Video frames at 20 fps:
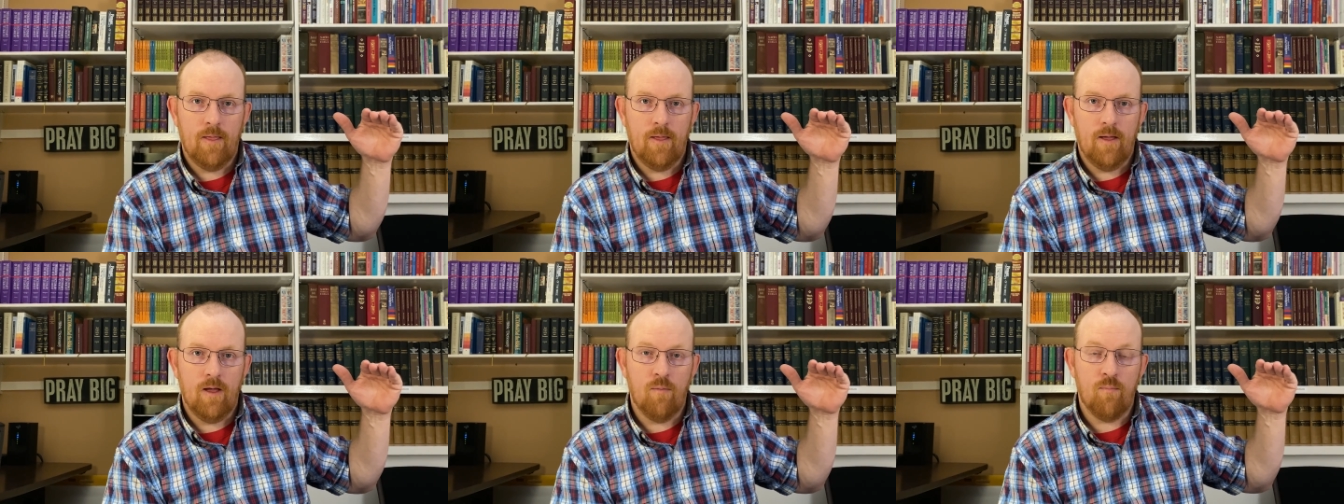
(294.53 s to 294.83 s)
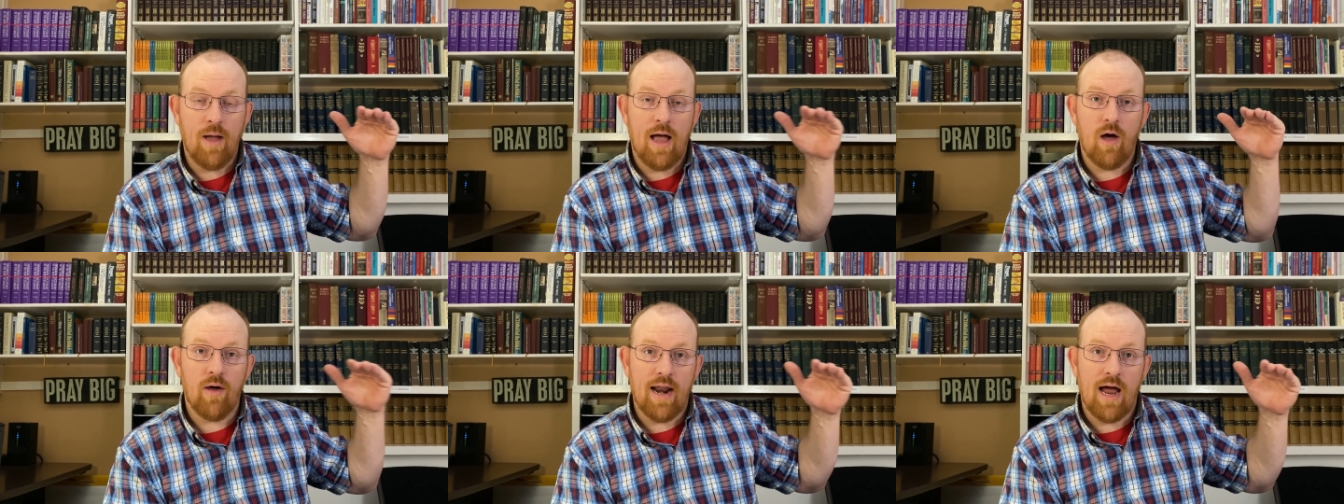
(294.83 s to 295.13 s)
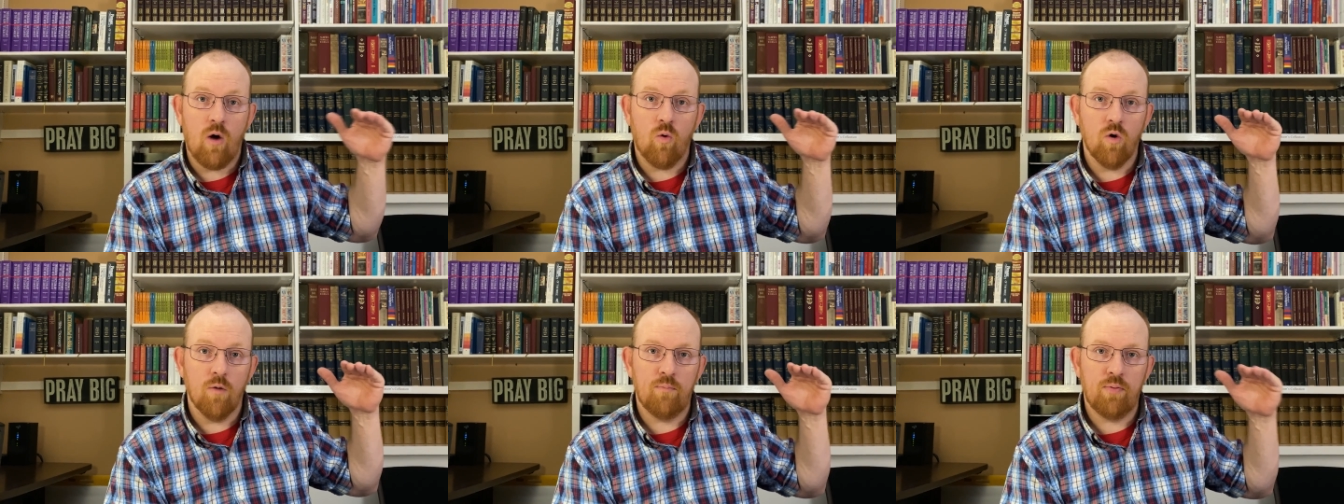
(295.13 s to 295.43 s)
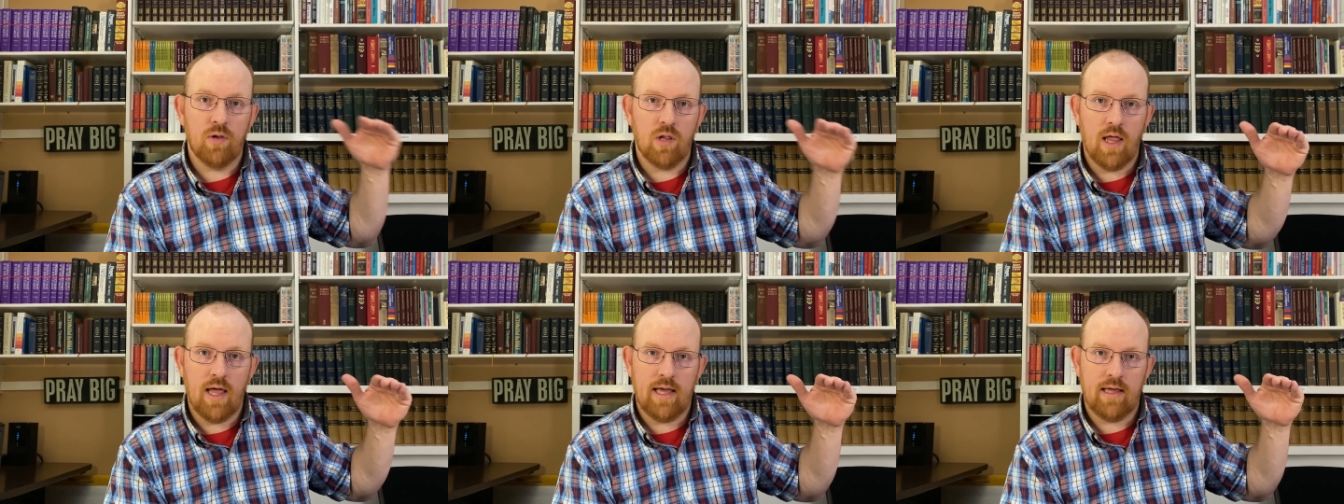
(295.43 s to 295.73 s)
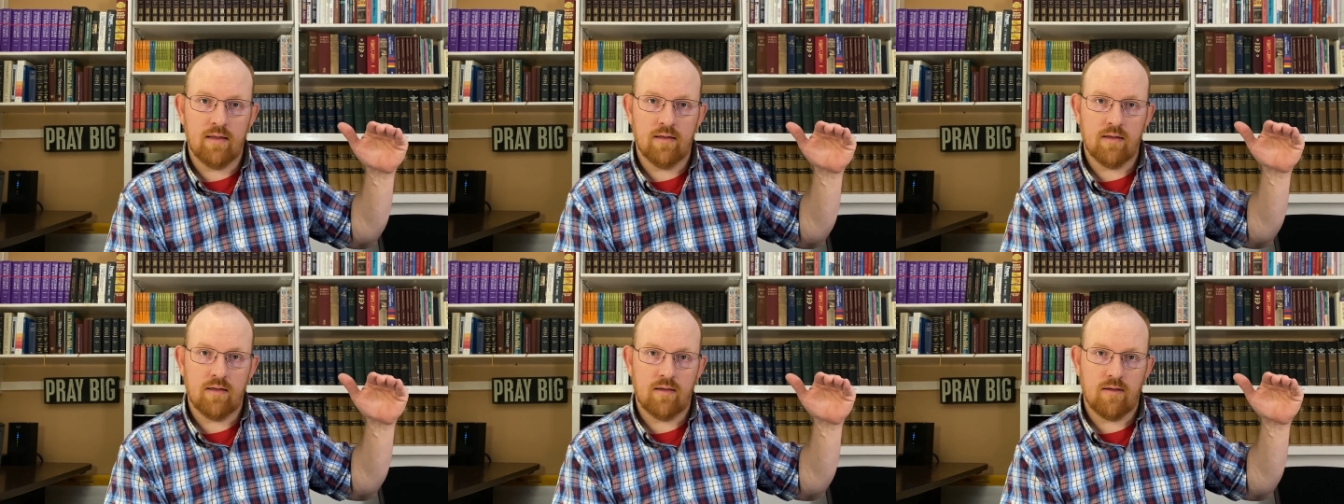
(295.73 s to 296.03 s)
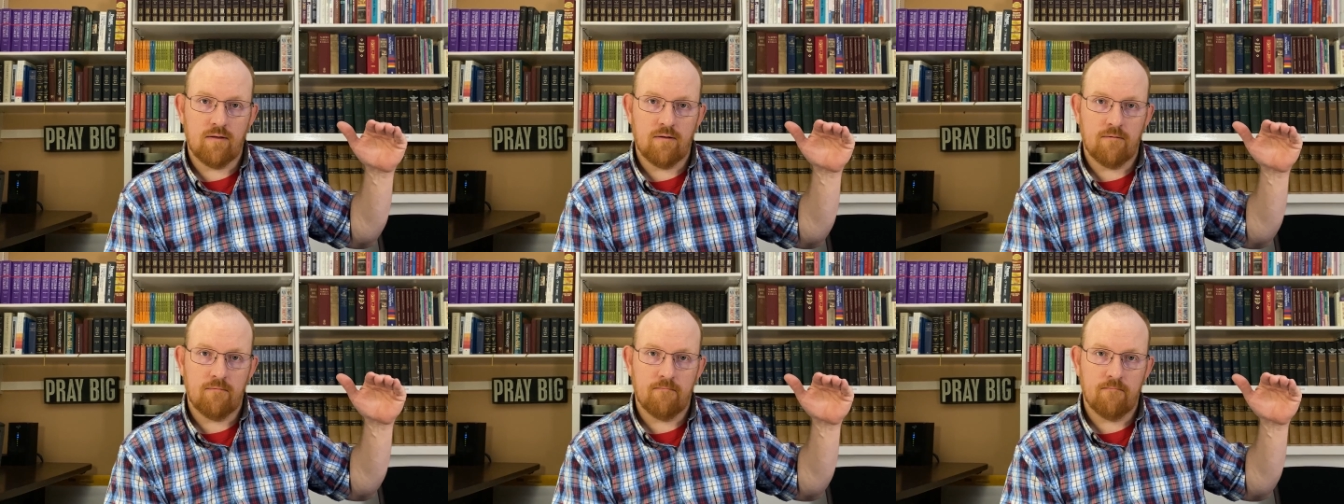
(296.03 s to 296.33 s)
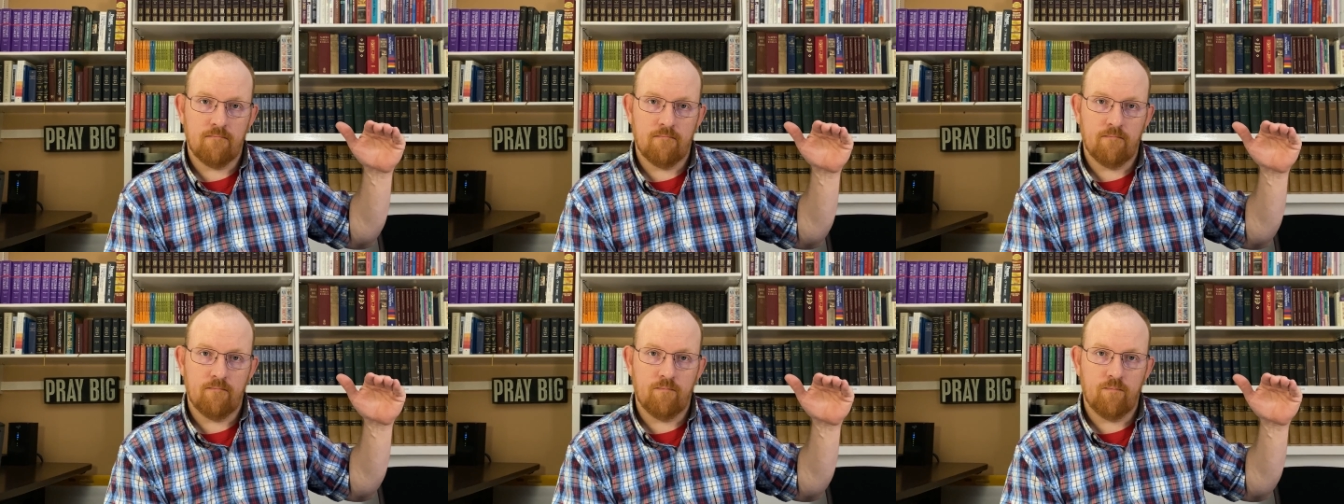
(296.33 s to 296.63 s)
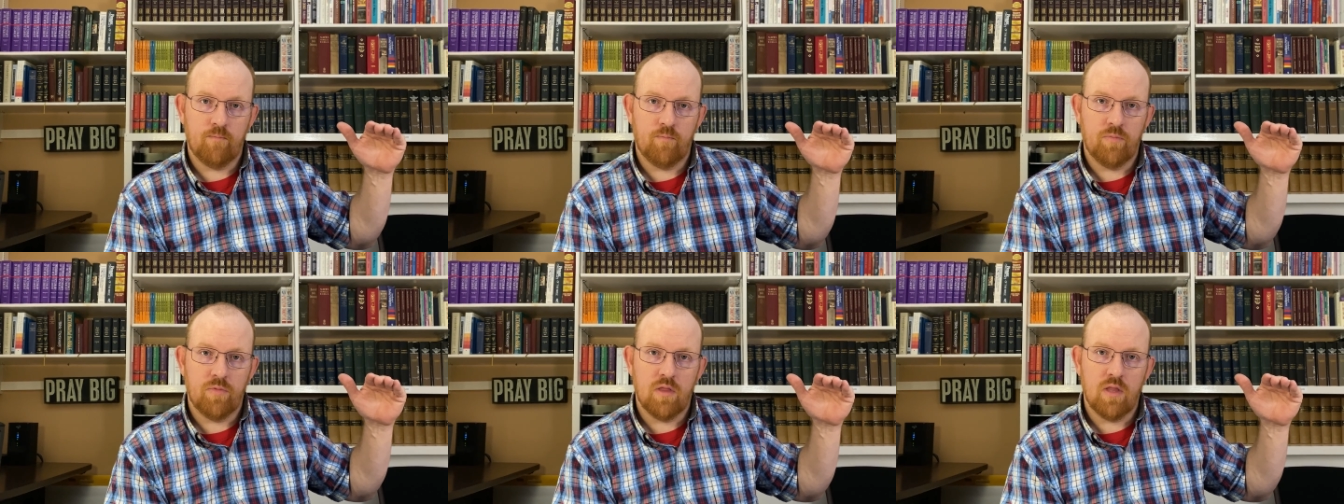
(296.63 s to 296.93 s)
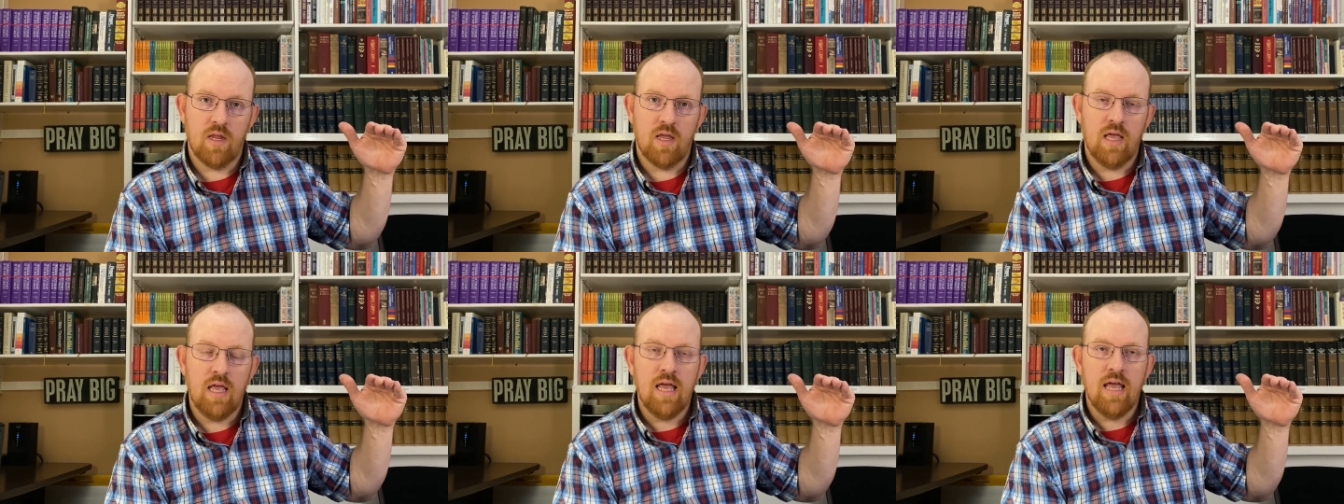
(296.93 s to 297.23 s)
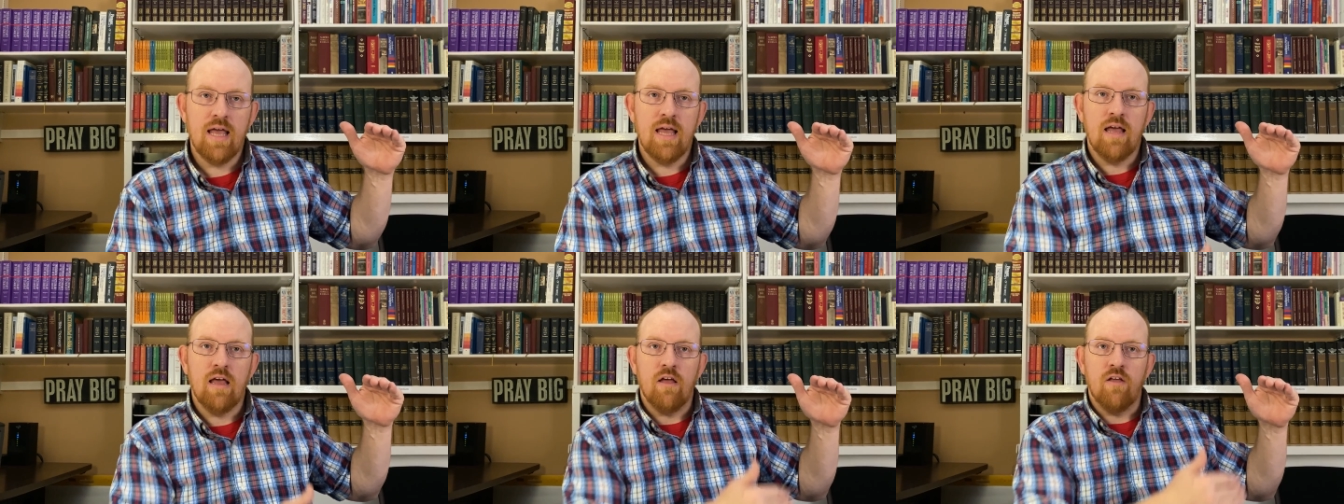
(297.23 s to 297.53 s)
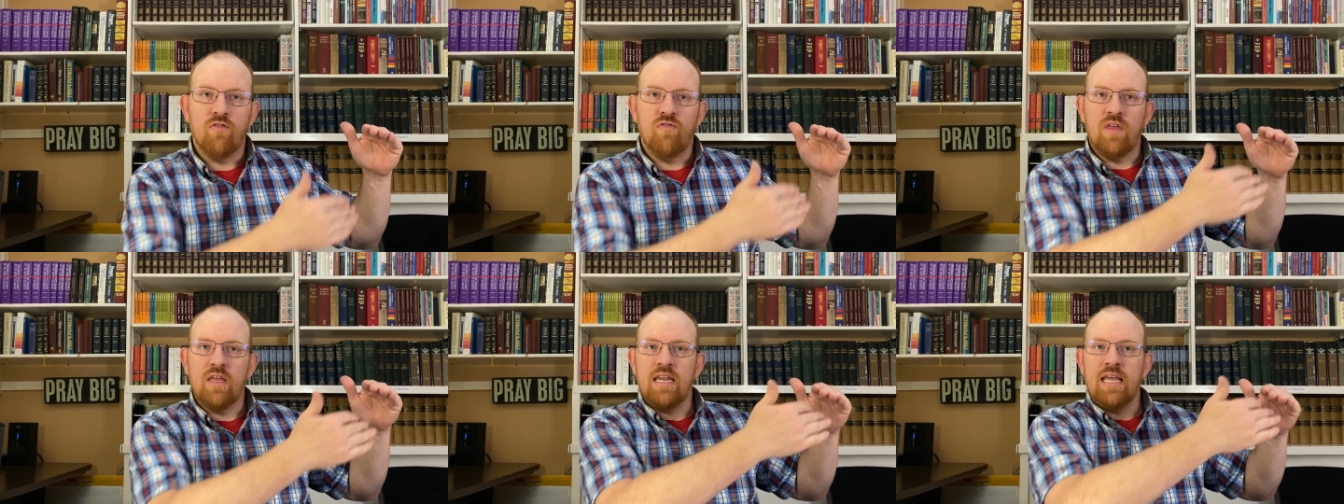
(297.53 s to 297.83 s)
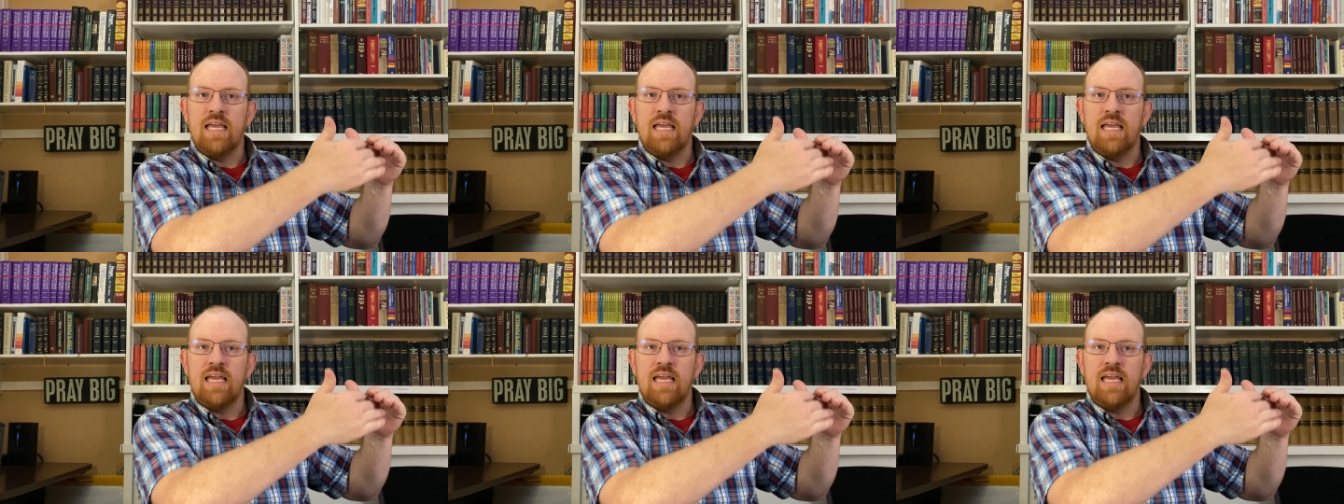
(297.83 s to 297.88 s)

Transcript: about our place. Then